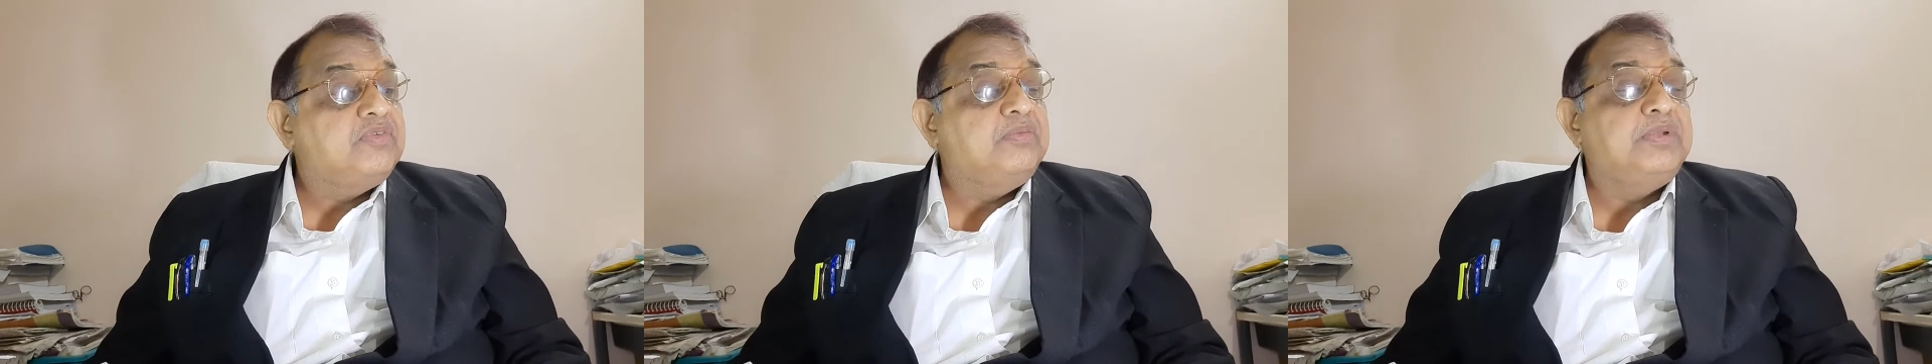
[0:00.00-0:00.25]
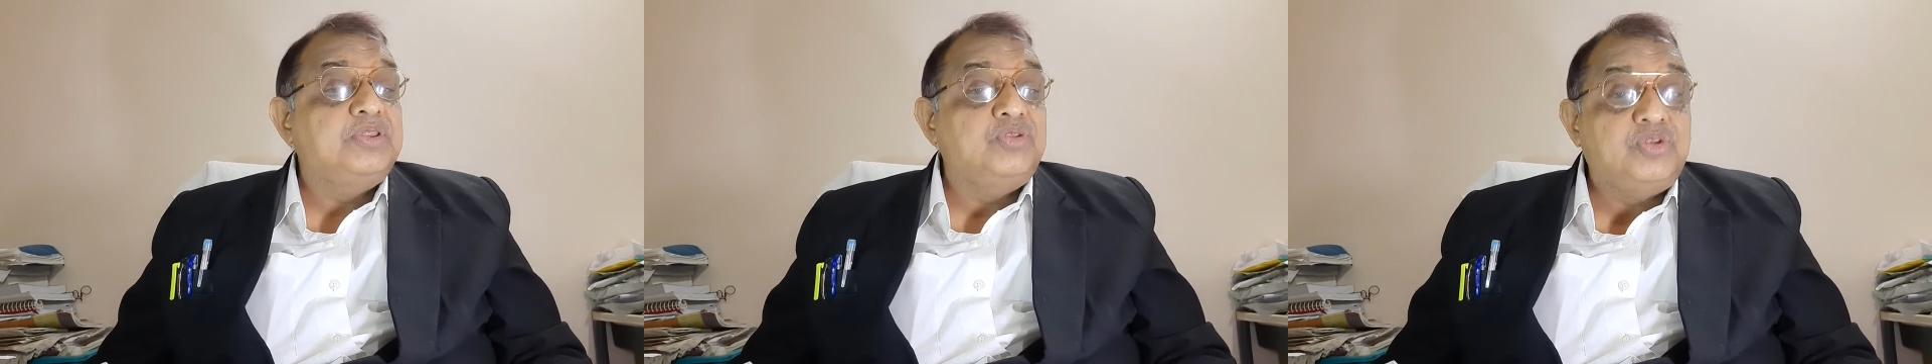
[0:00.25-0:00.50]
will
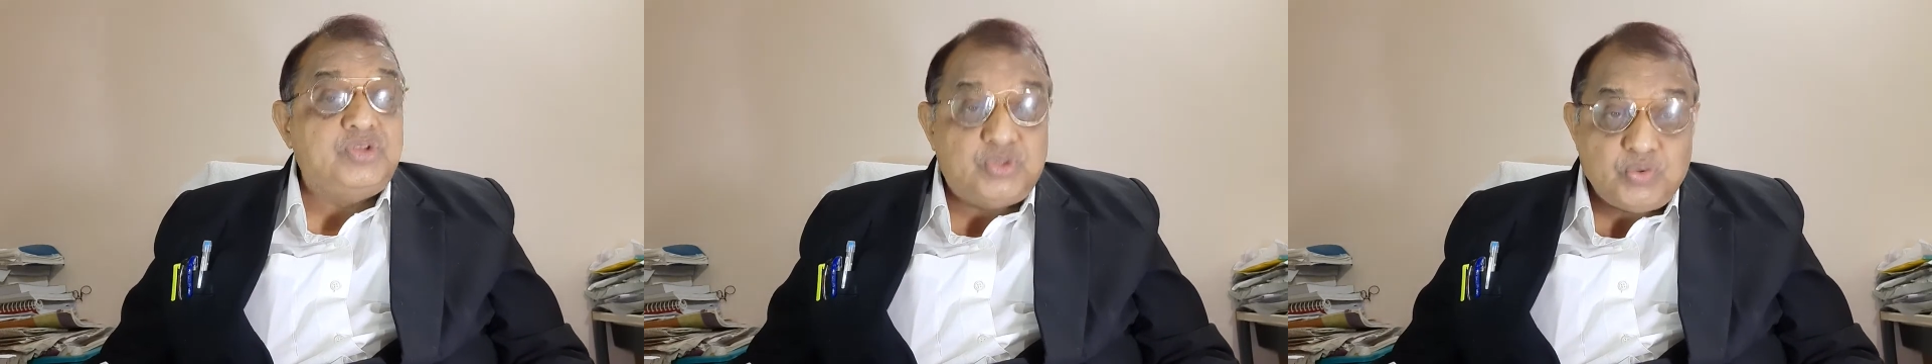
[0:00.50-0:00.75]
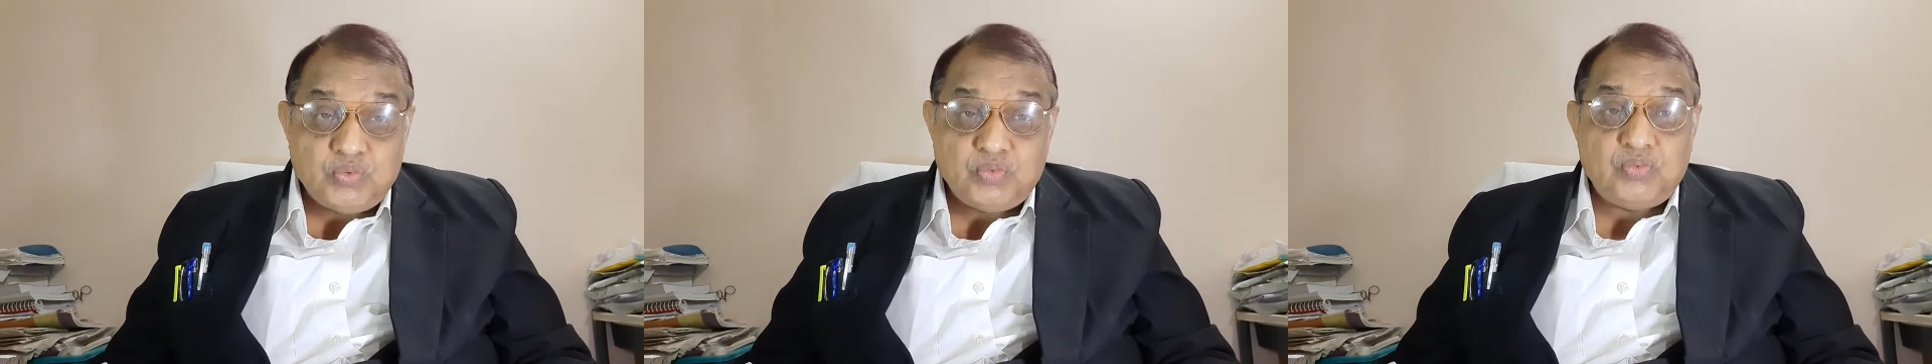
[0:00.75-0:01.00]
be
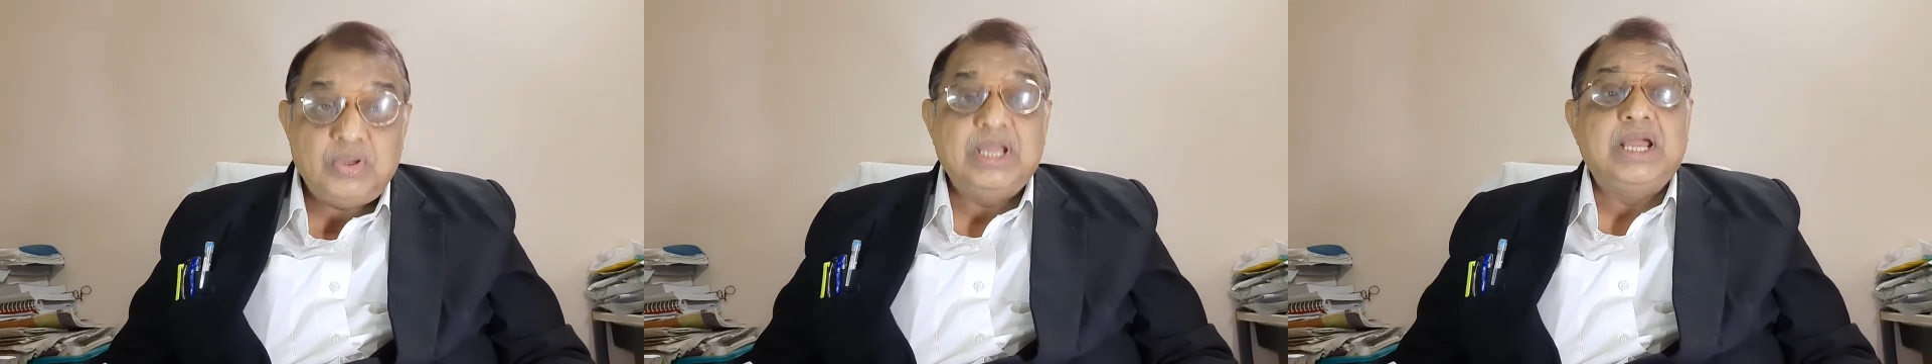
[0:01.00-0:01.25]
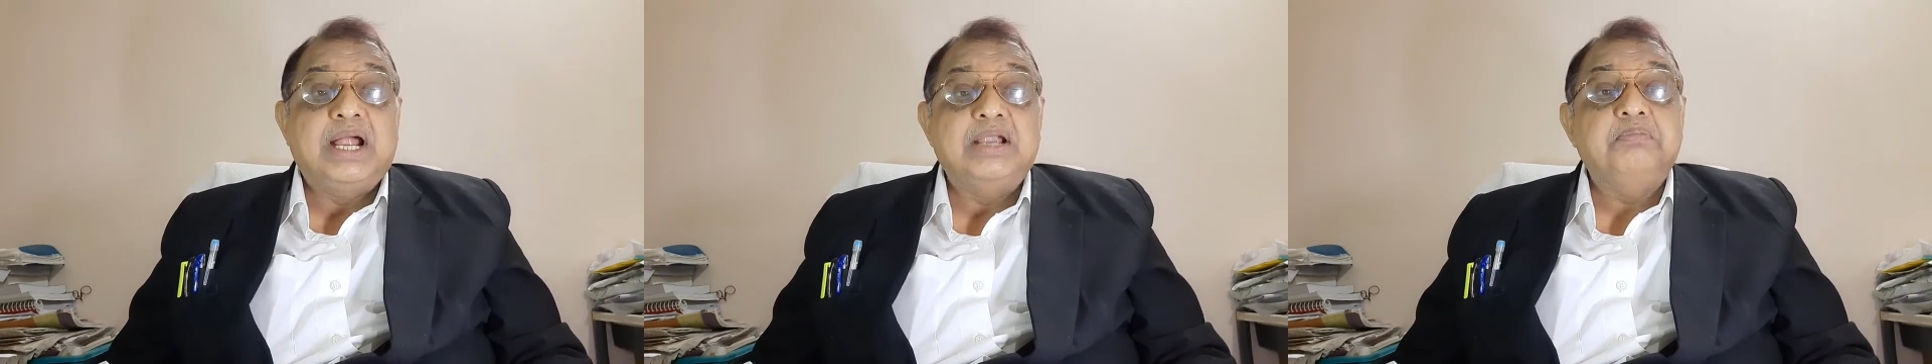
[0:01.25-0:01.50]
true
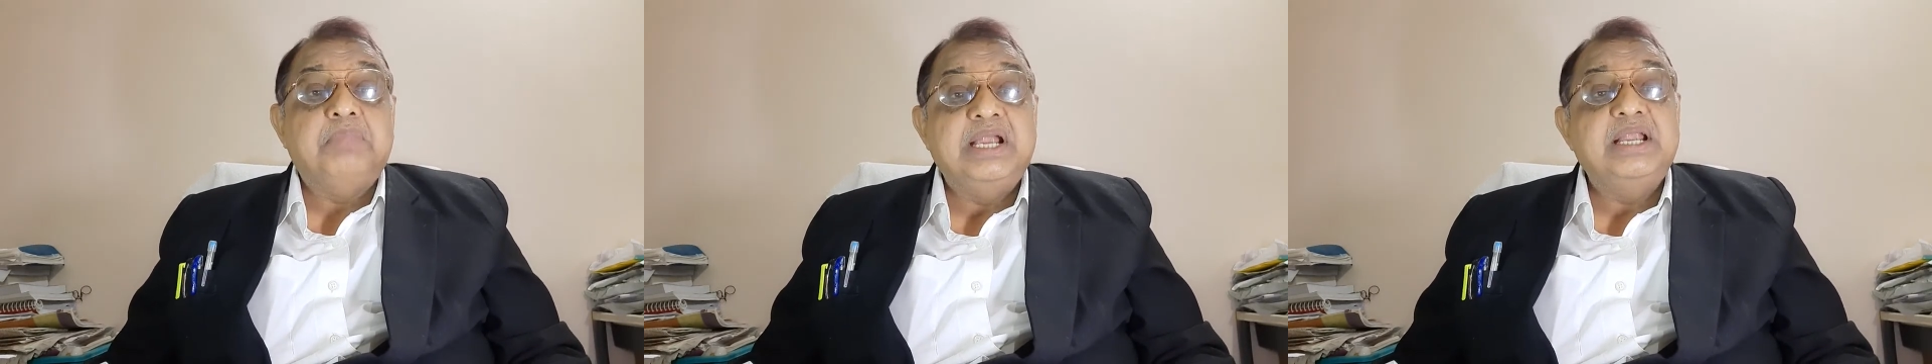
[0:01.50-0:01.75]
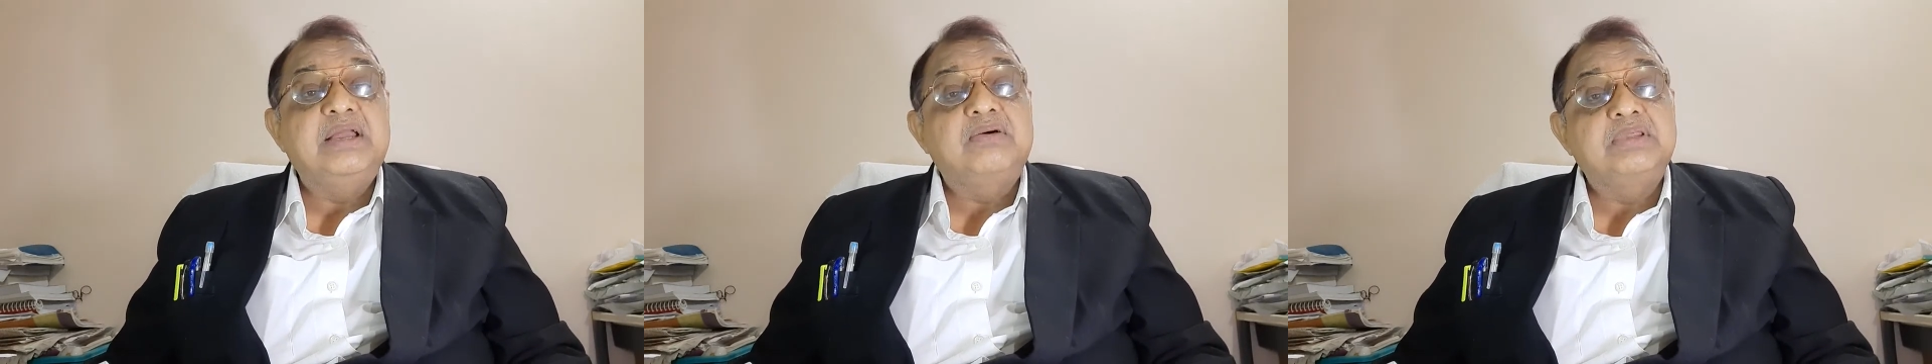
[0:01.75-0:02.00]
and
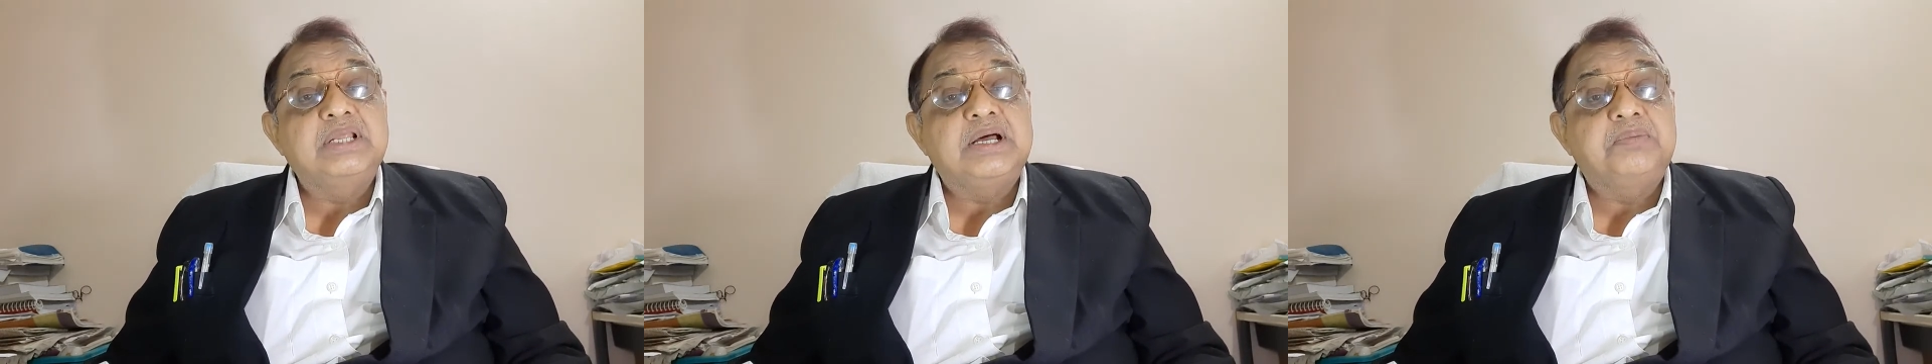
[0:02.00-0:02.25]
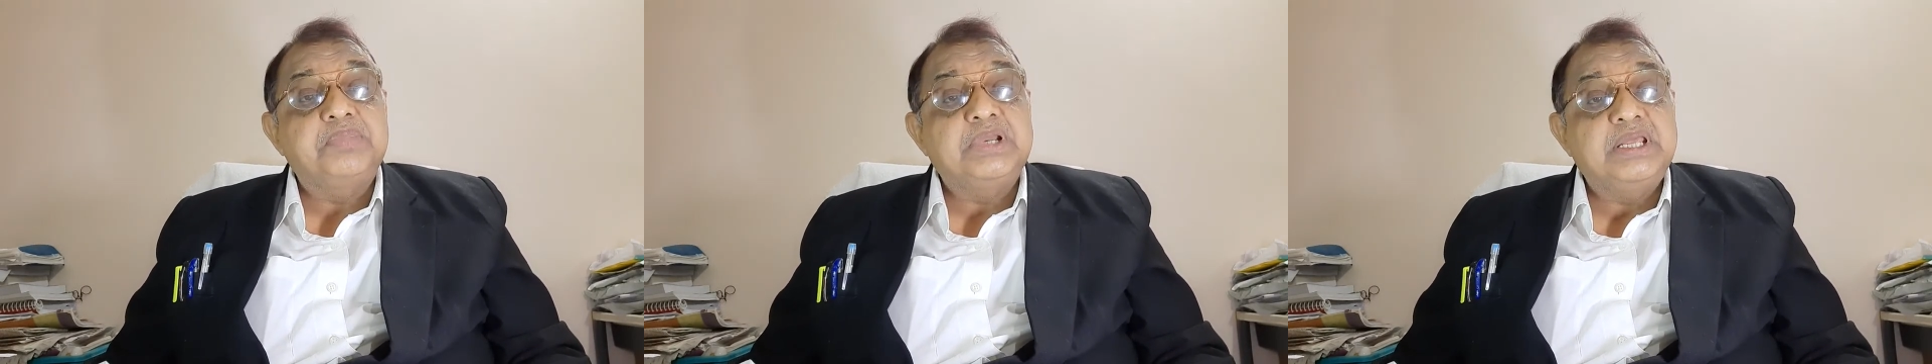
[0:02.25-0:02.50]
binding on the
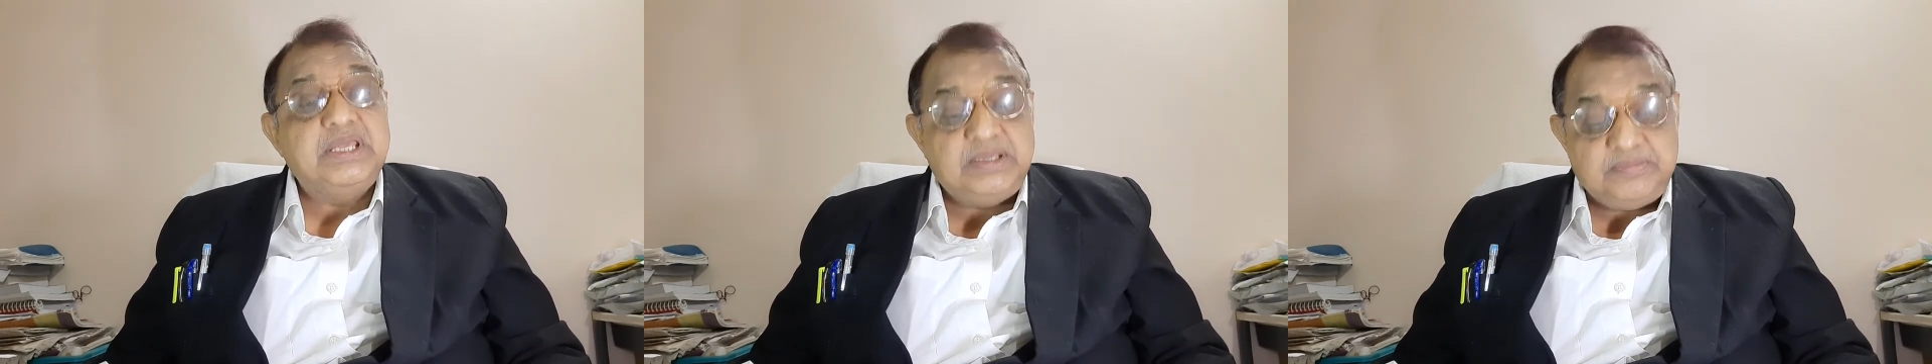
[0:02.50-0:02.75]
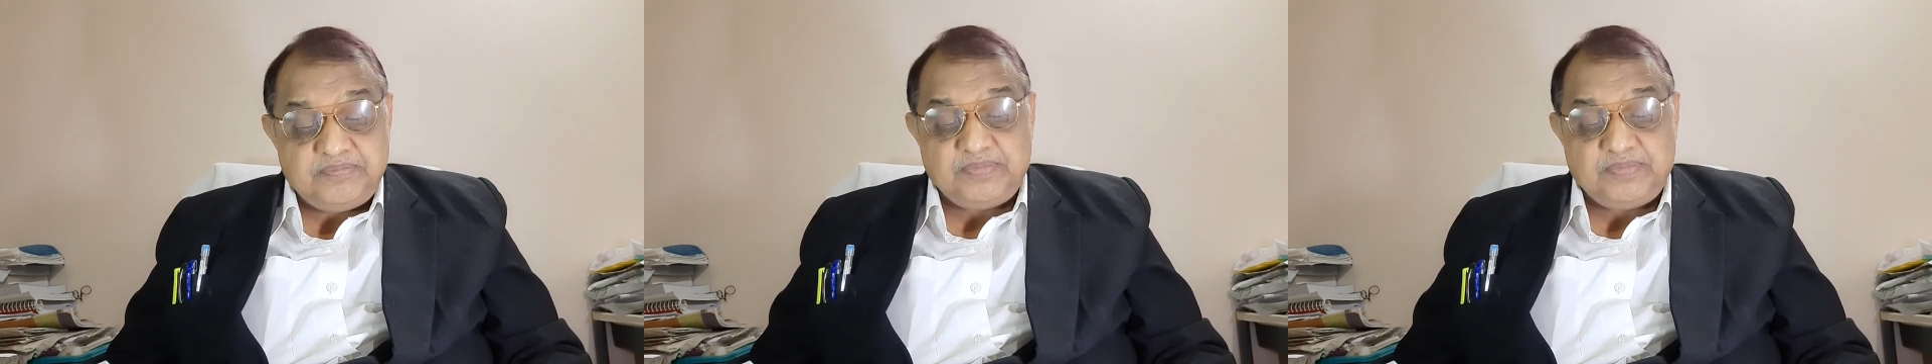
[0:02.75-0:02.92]
company.